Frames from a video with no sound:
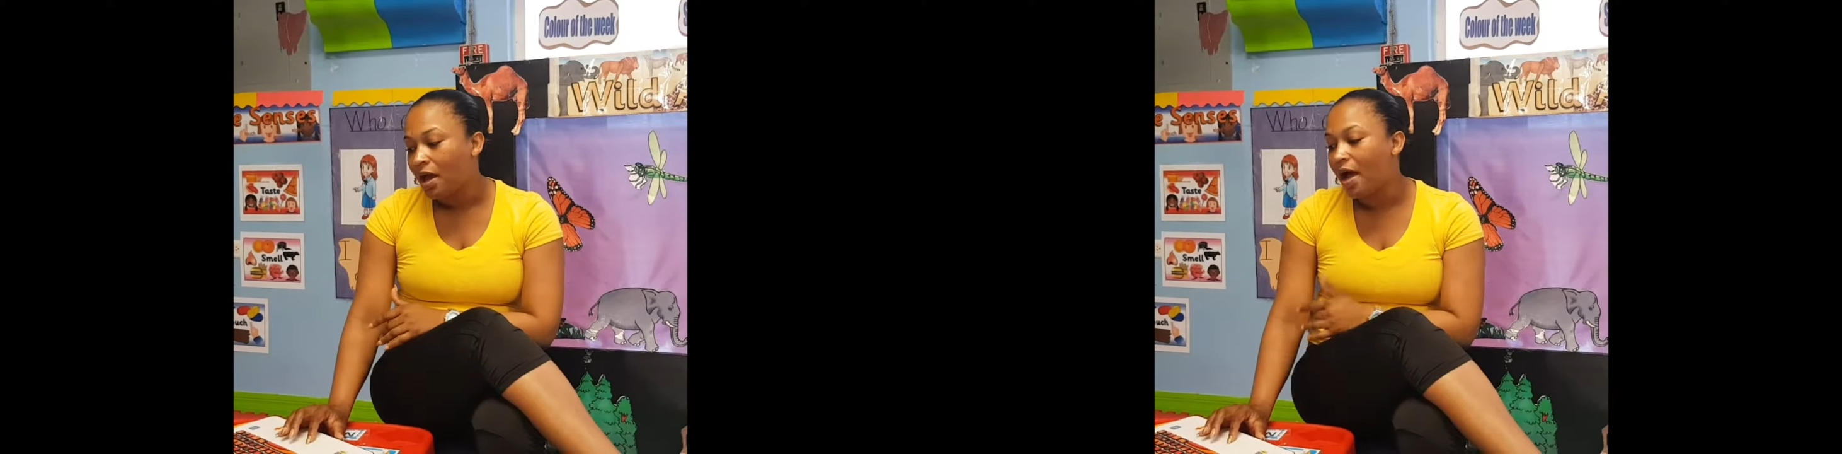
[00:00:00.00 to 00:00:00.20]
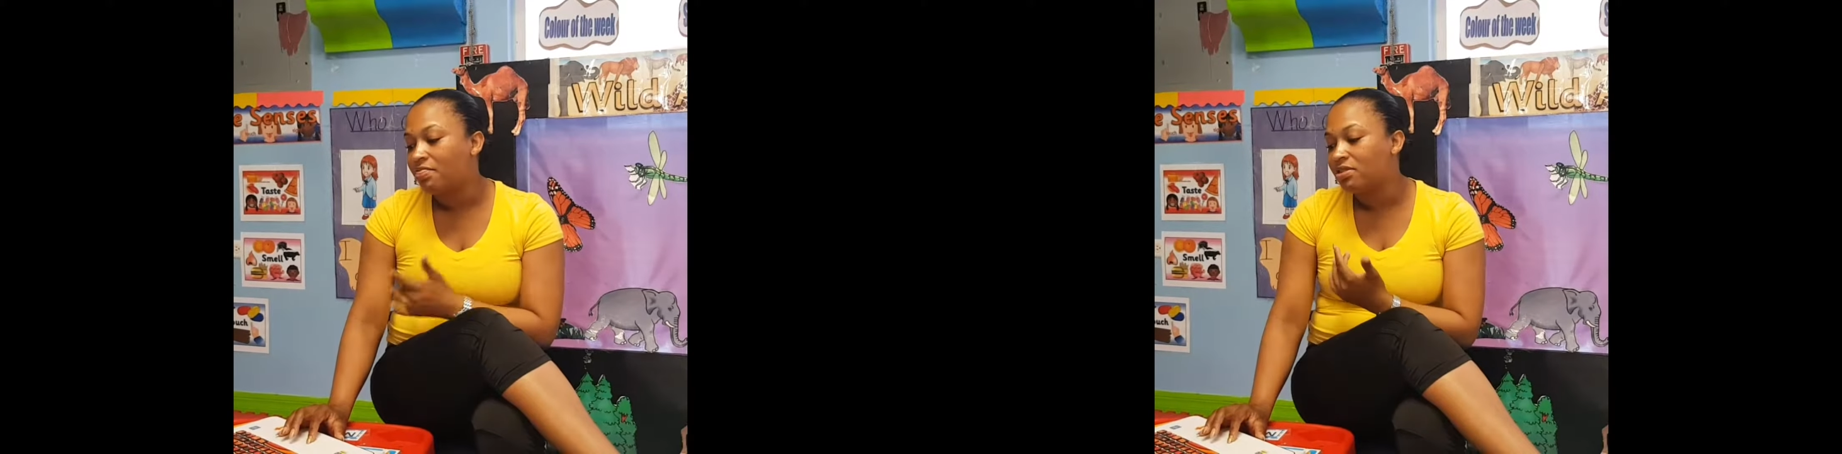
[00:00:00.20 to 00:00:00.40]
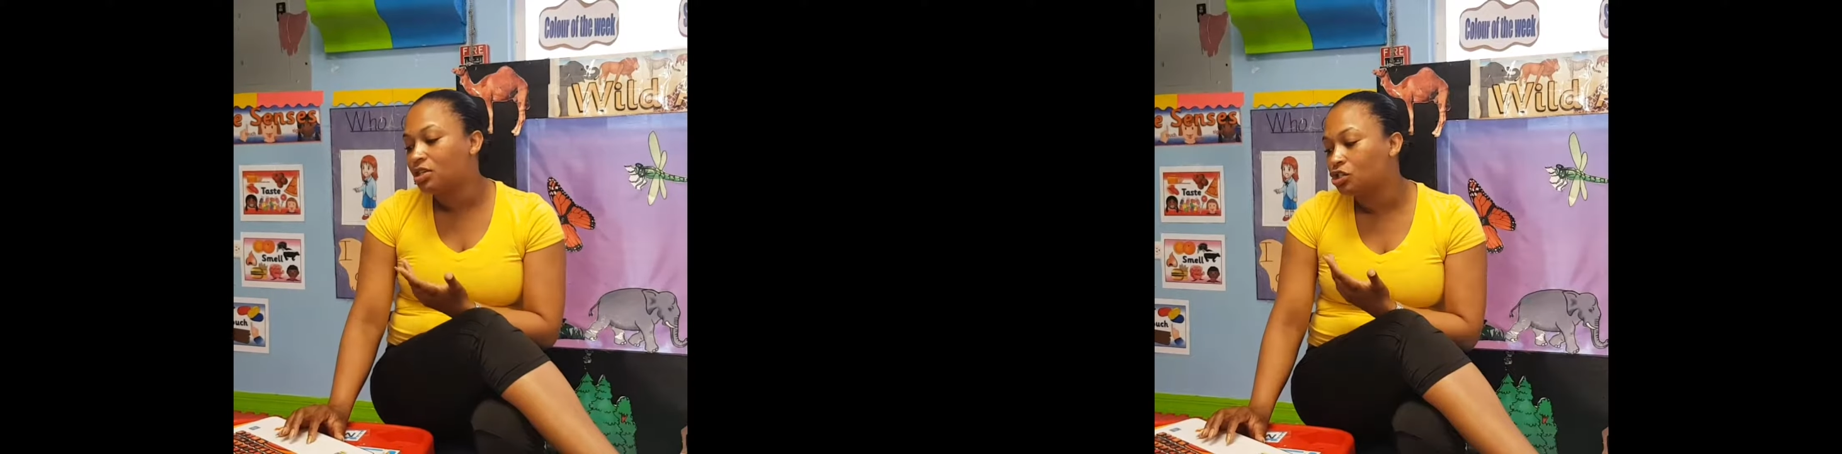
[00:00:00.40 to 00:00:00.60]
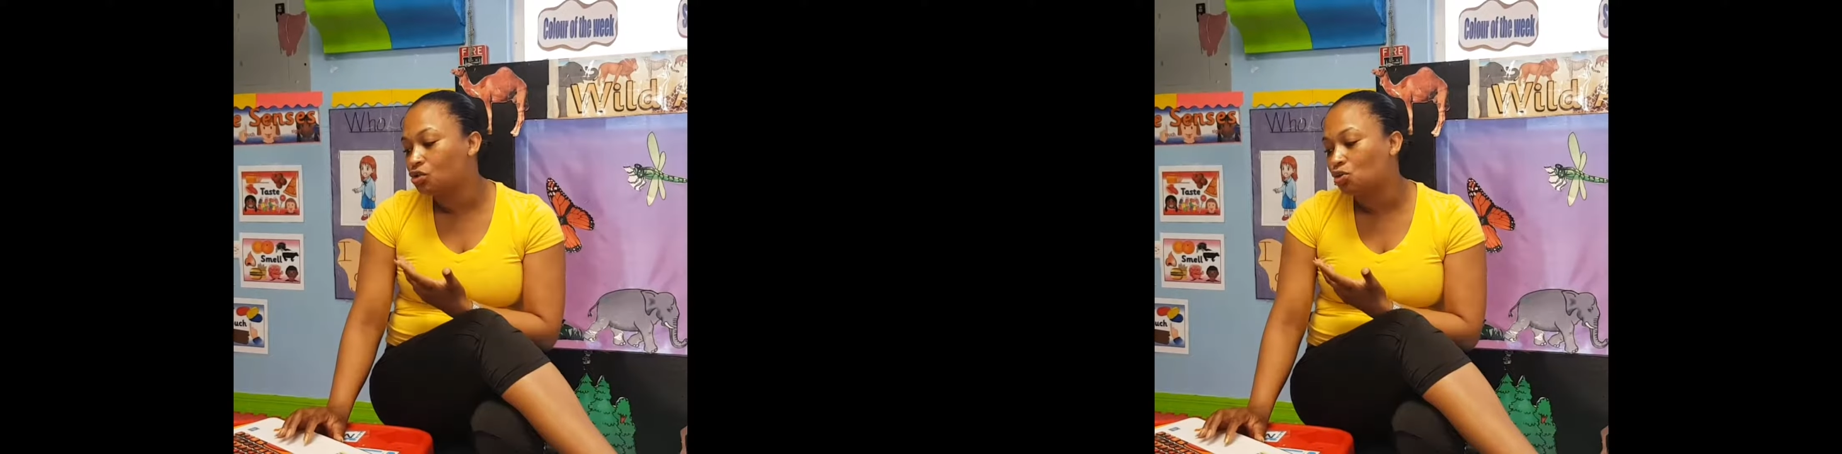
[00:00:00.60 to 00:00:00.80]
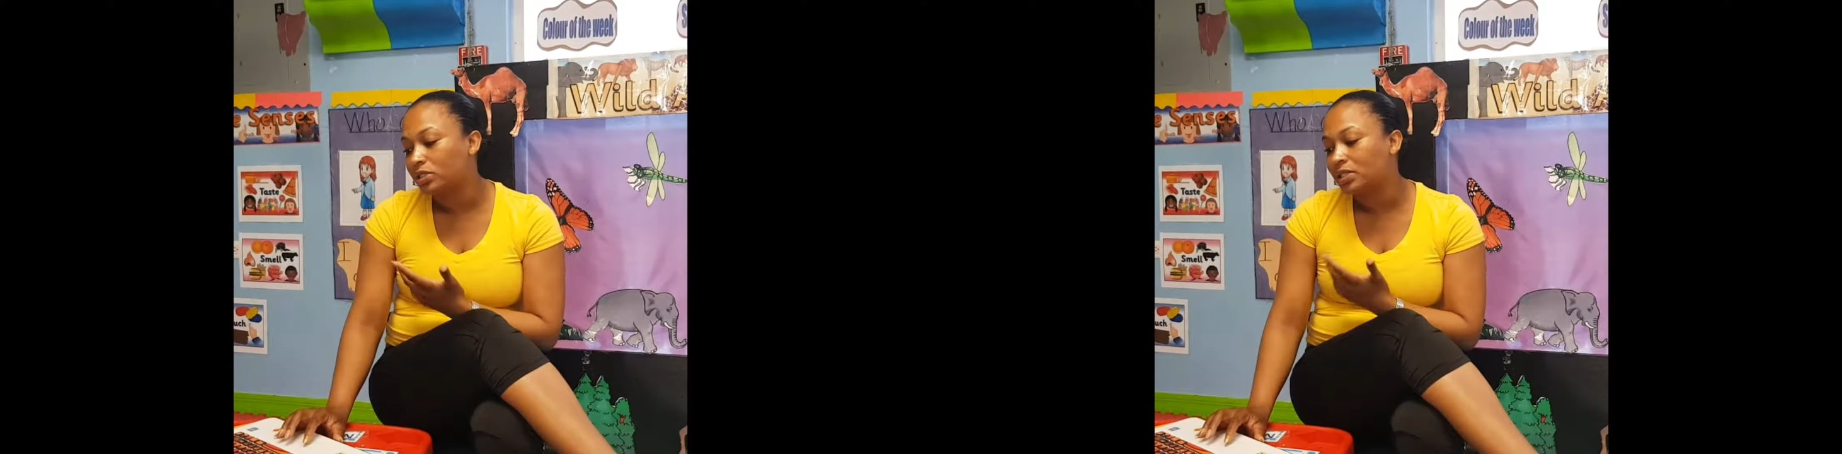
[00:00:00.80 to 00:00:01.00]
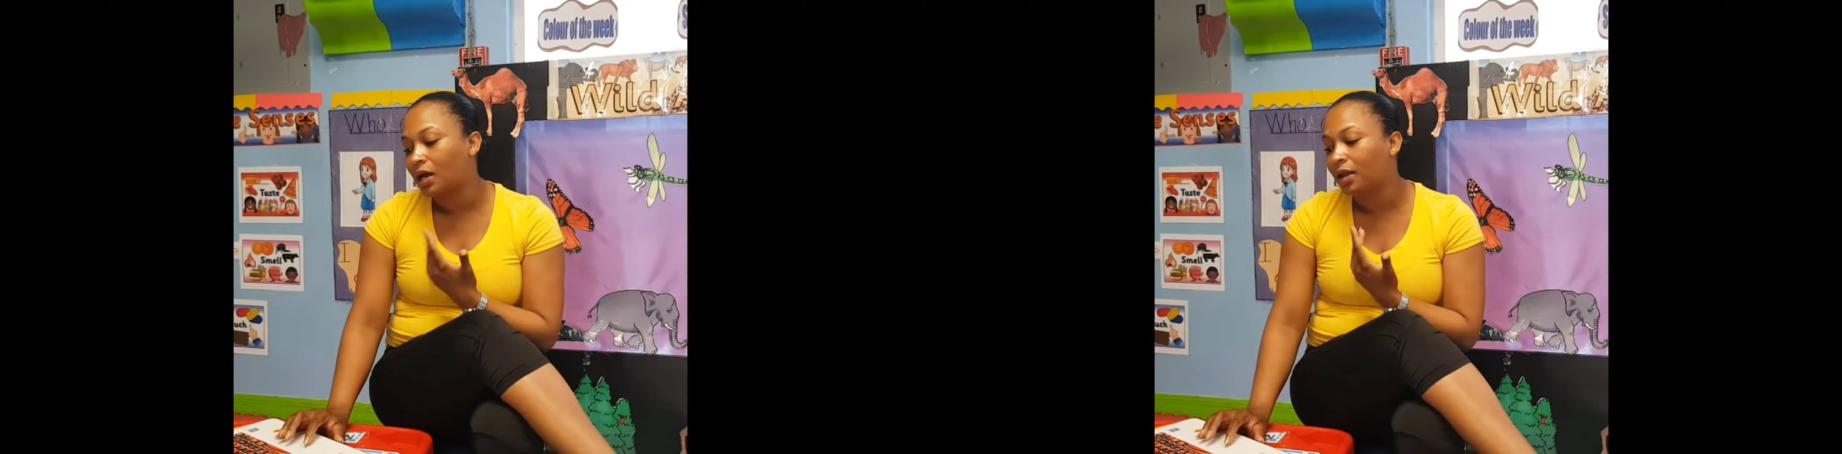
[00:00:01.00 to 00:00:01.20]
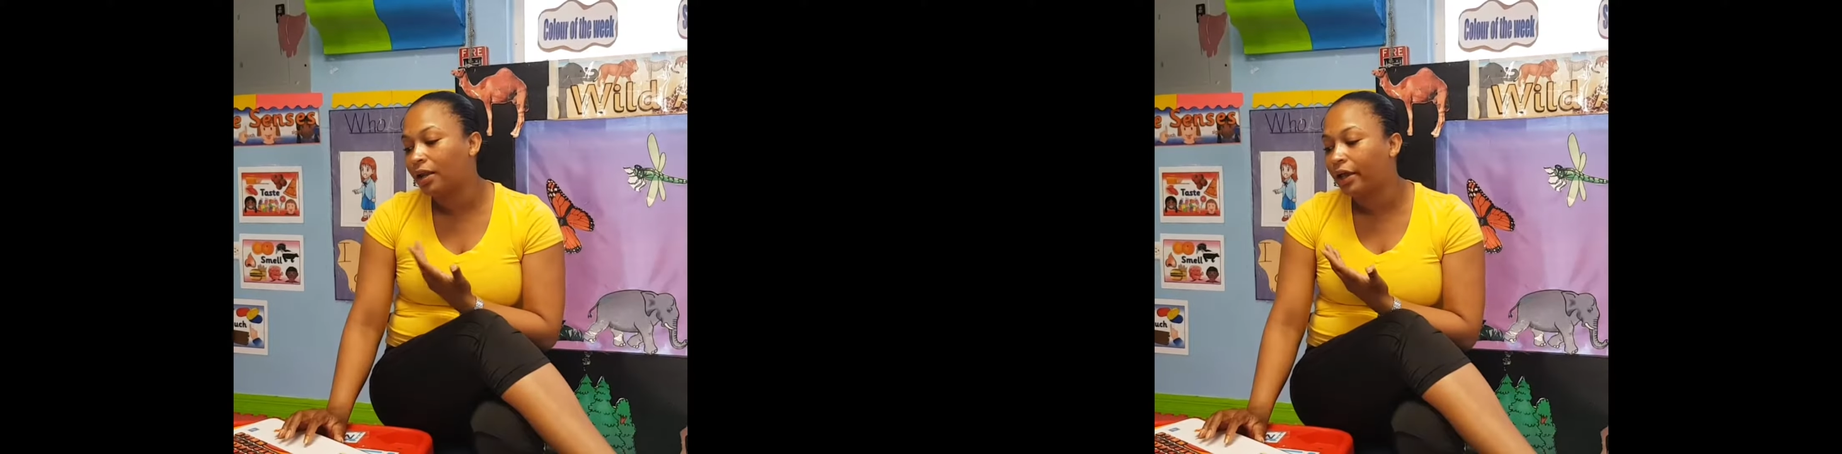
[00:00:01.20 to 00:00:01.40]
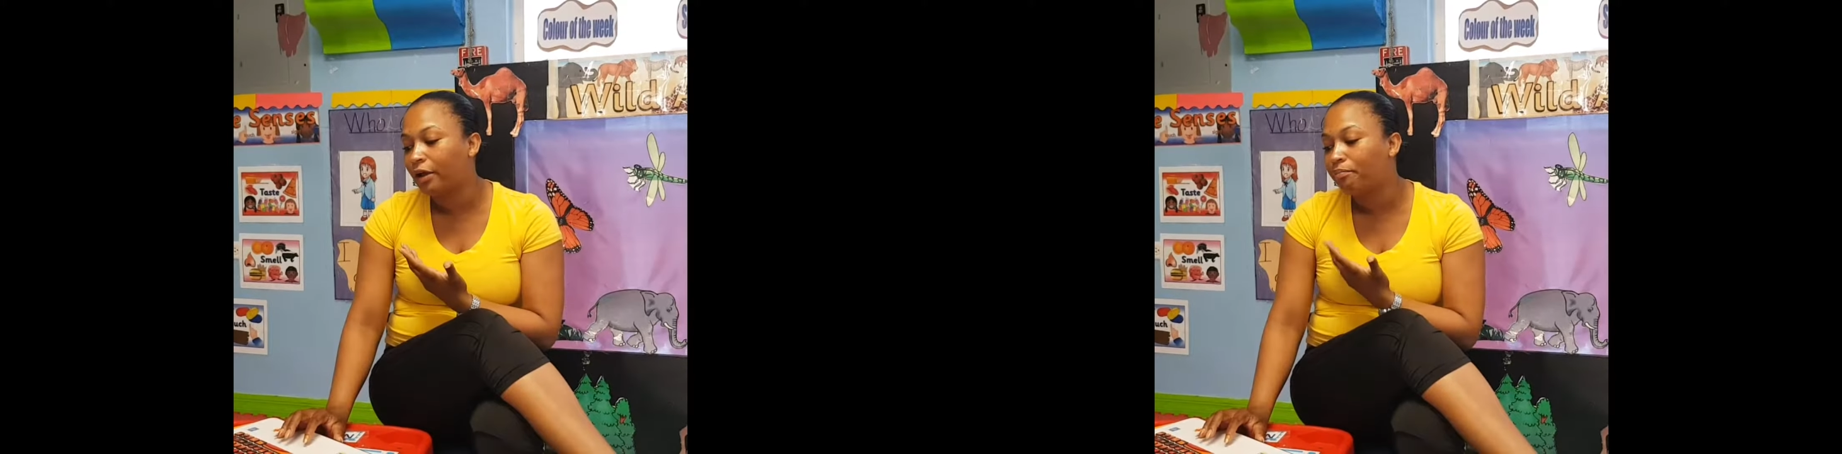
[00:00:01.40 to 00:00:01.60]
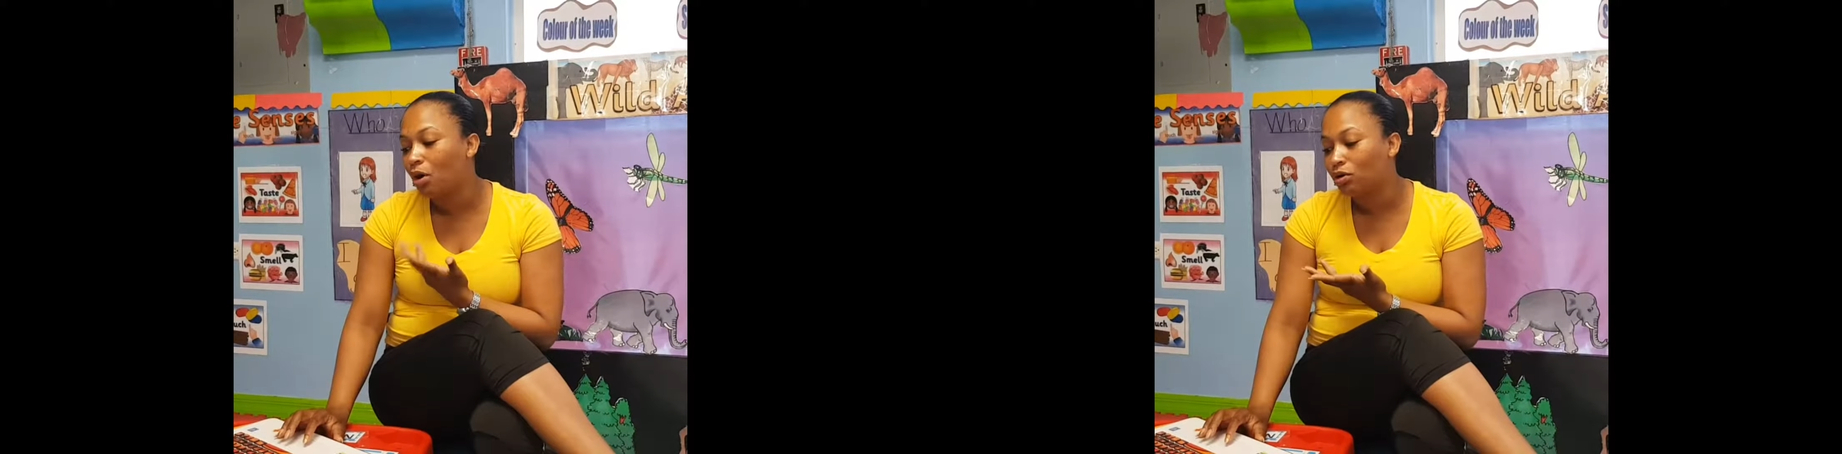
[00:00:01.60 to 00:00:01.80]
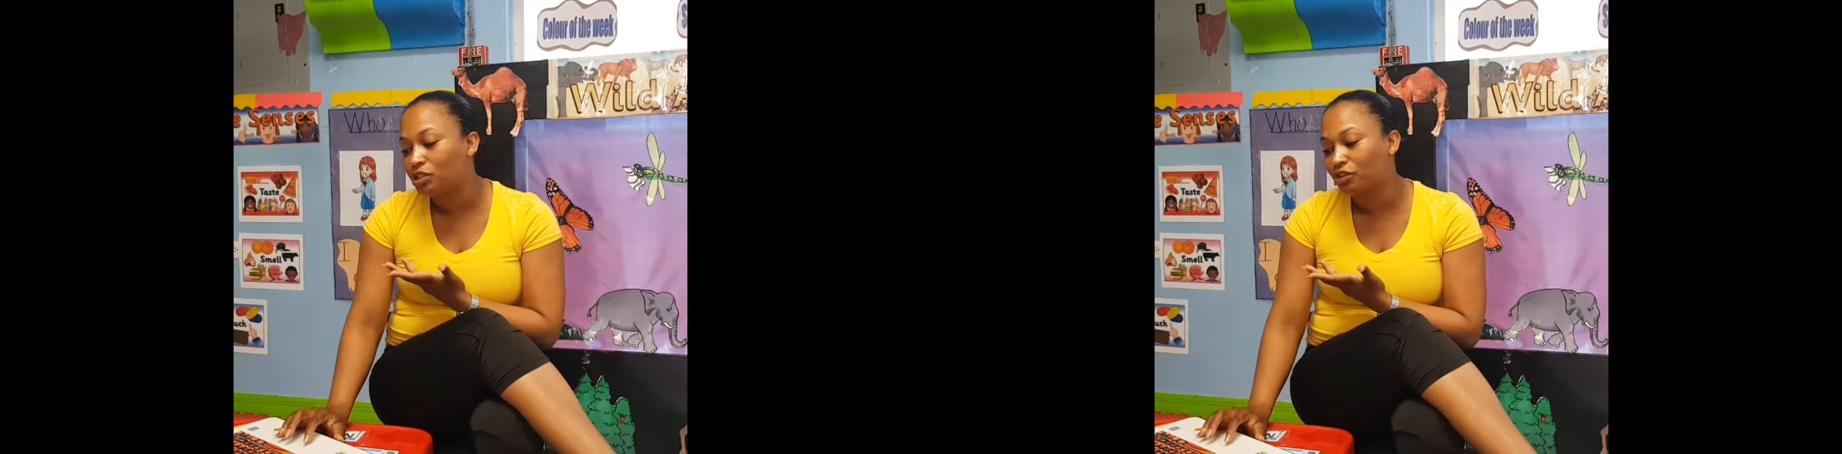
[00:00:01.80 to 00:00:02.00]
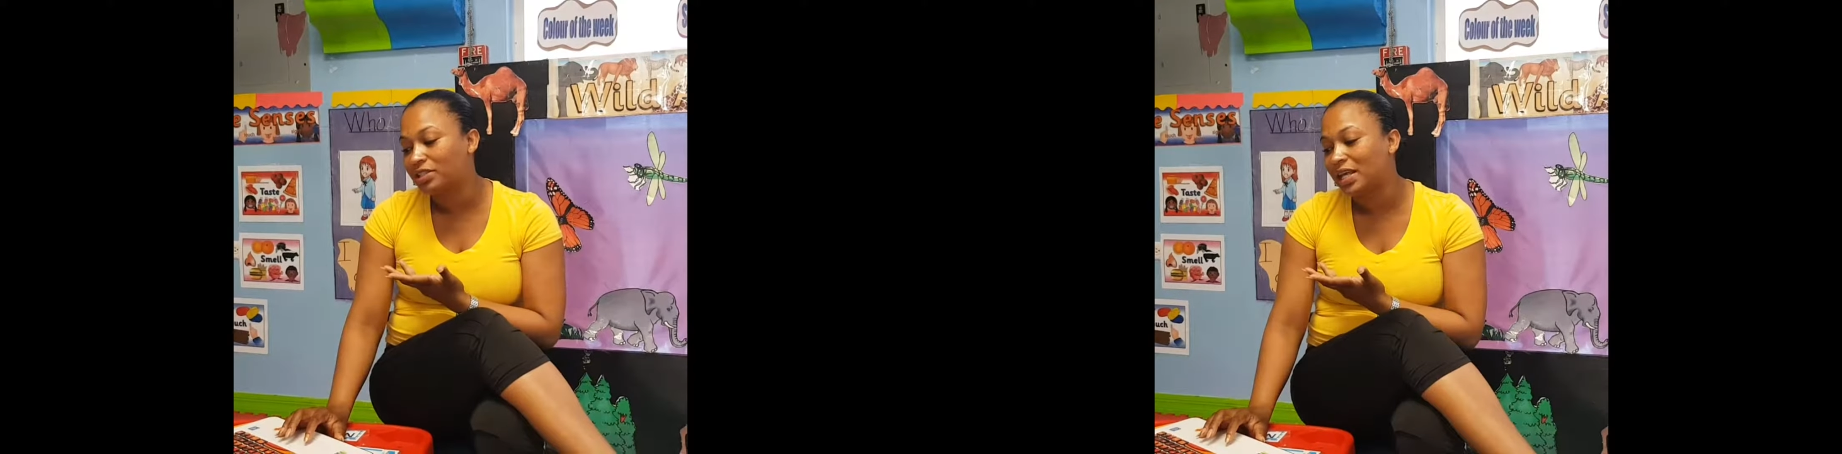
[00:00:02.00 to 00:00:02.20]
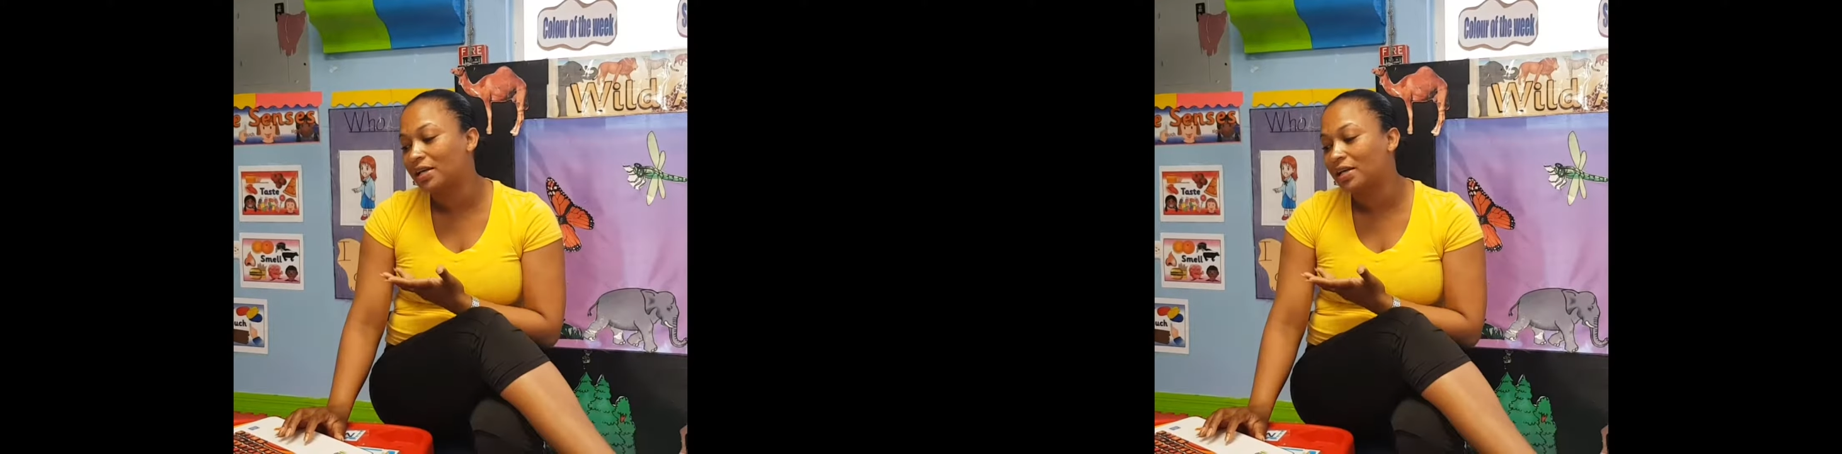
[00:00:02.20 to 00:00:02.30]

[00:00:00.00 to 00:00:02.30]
and this shows clear boundaries